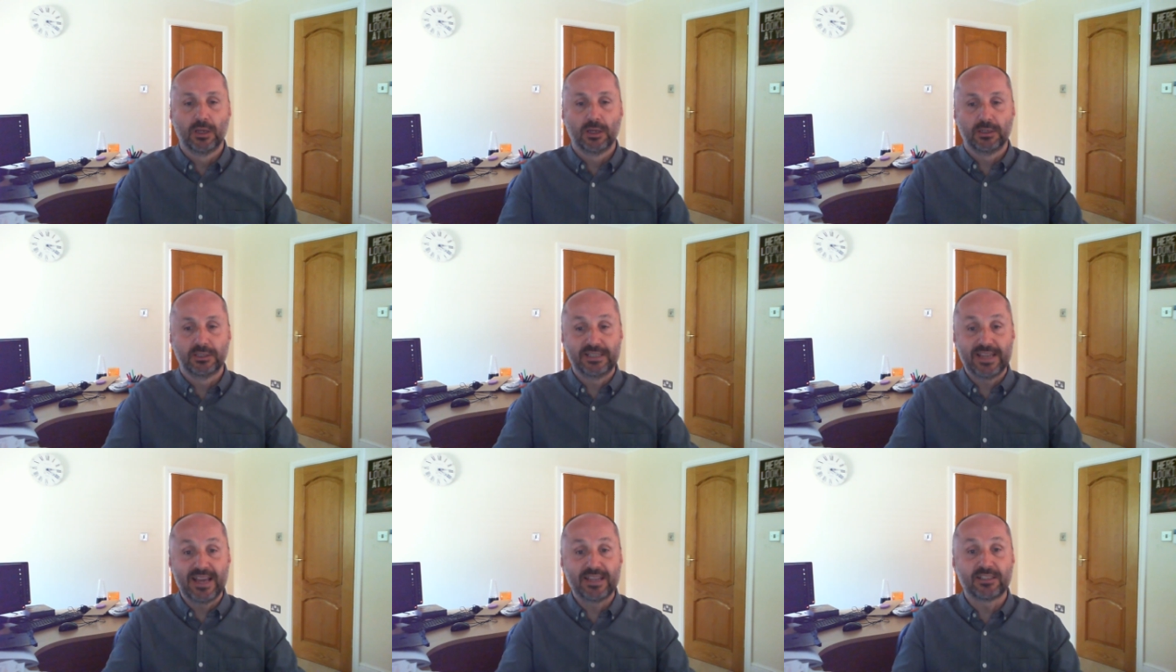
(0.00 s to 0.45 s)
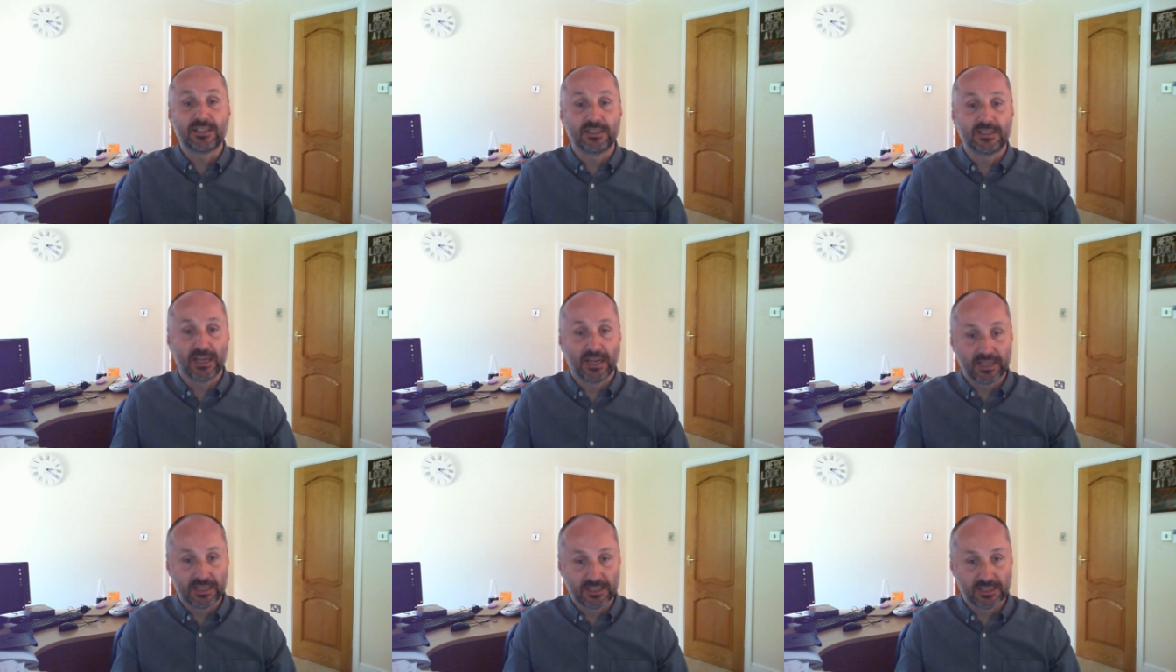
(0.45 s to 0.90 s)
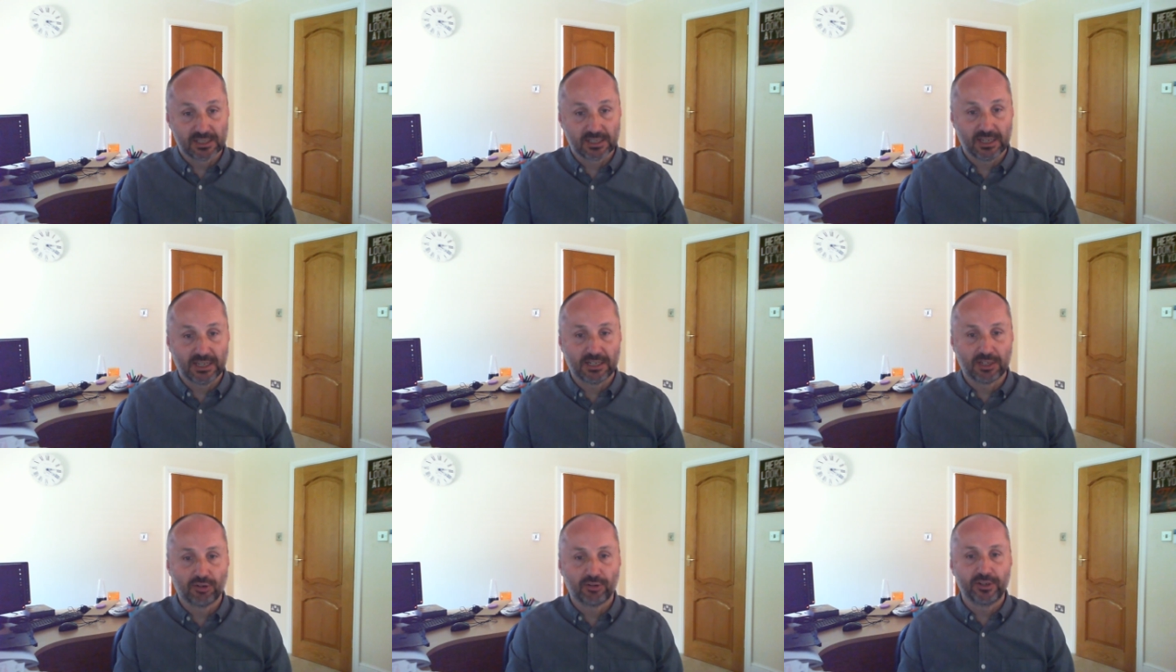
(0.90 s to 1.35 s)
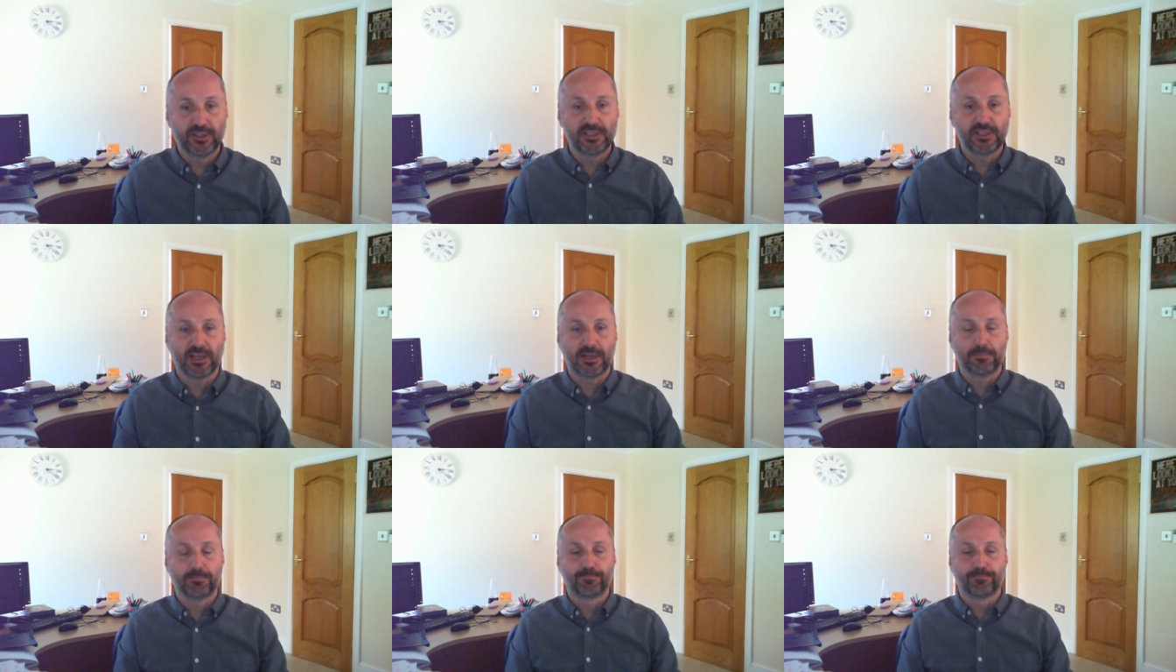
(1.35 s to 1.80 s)
debtor days
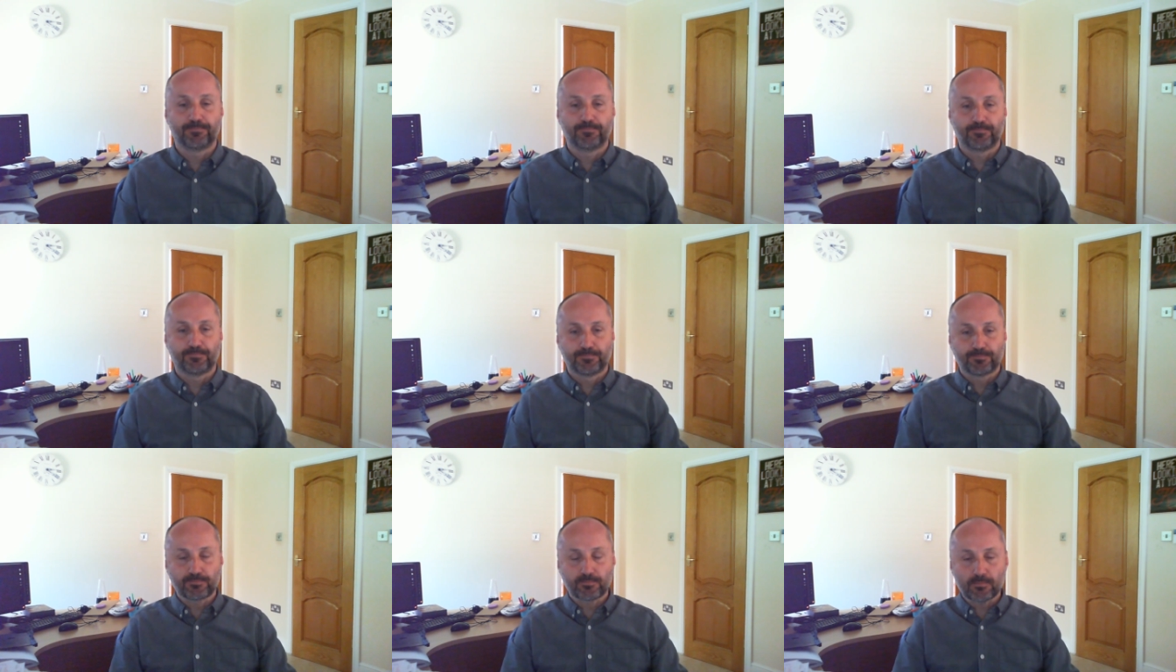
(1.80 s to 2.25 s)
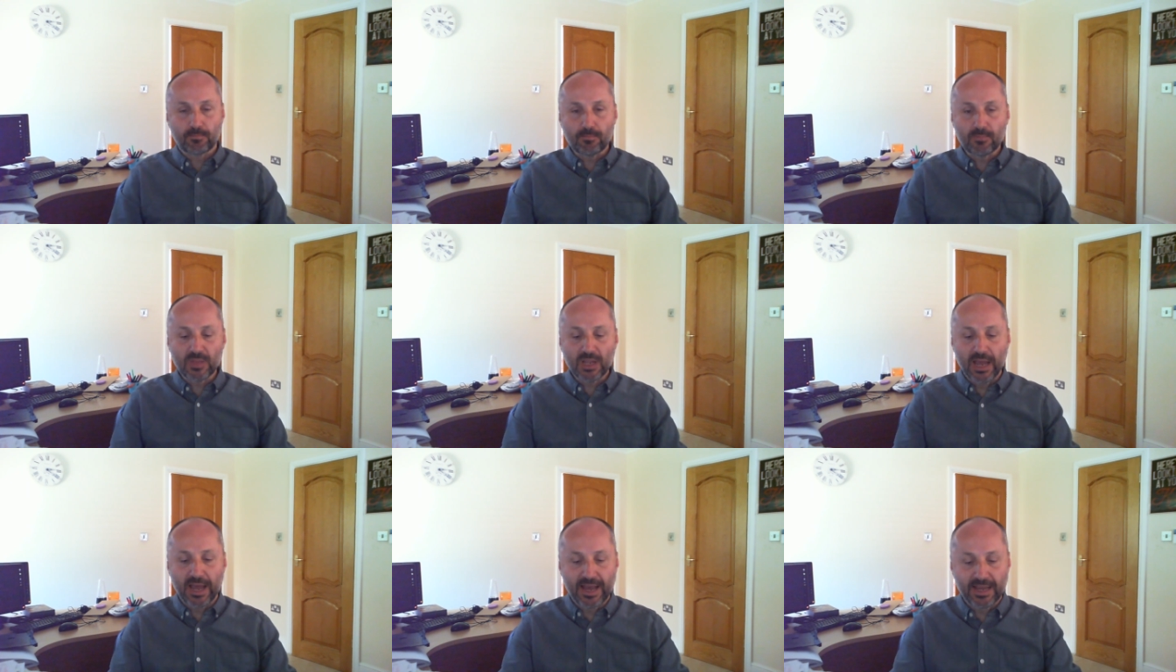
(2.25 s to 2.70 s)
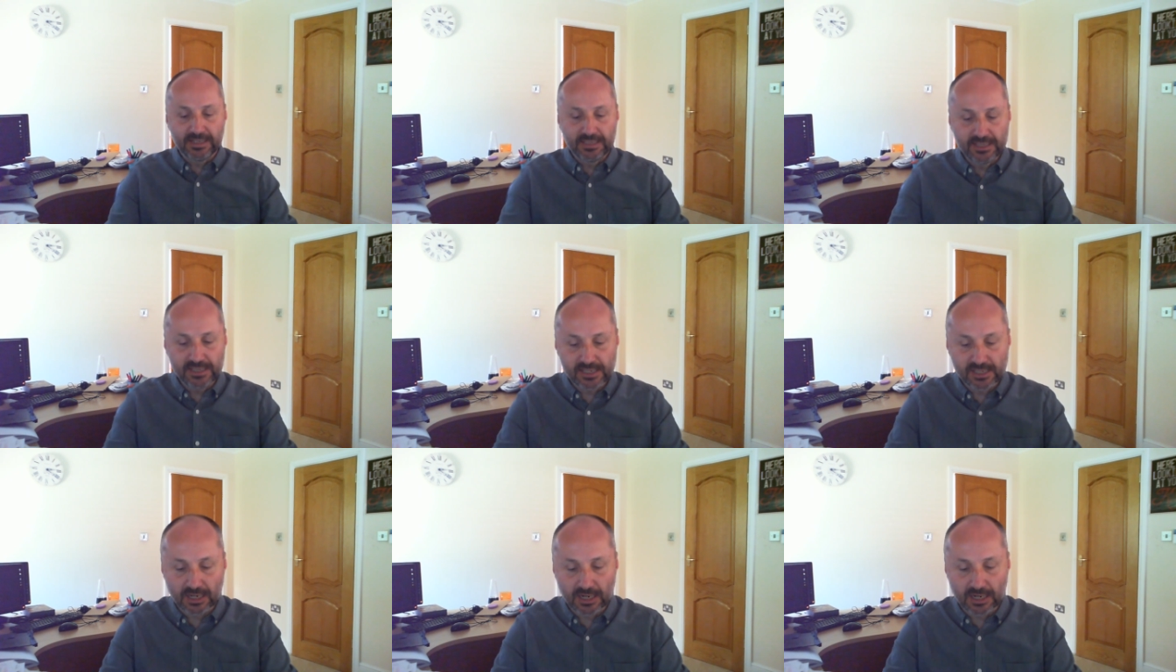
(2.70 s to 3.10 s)
increasing. And